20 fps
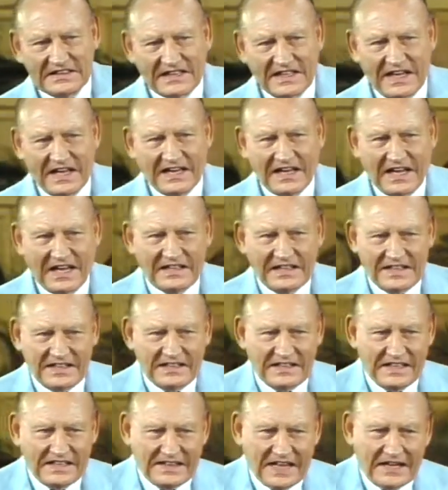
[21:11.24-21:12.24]
And
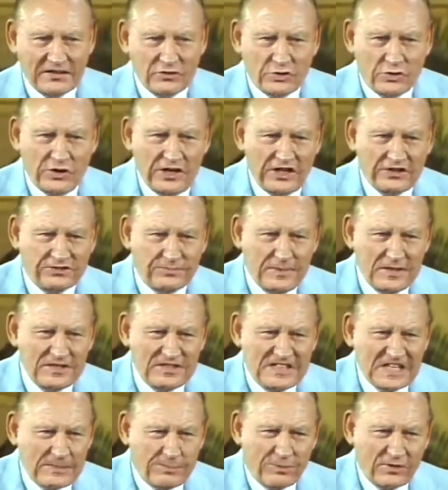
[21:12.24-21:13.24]
that grieves me
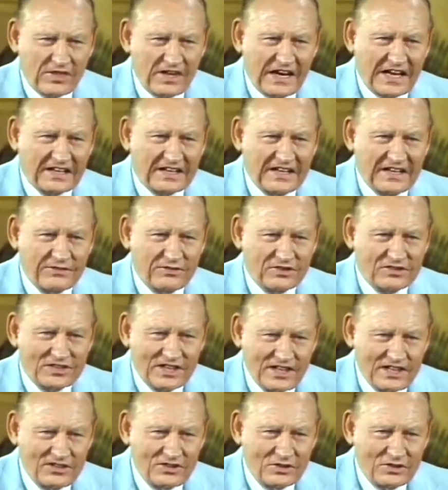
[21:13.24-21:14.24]
deeper than I can ever
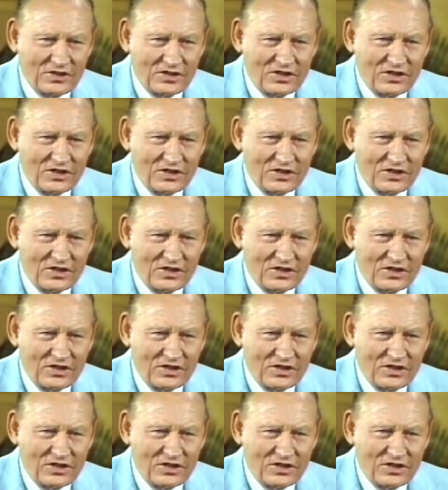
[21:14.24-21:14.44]
tell you.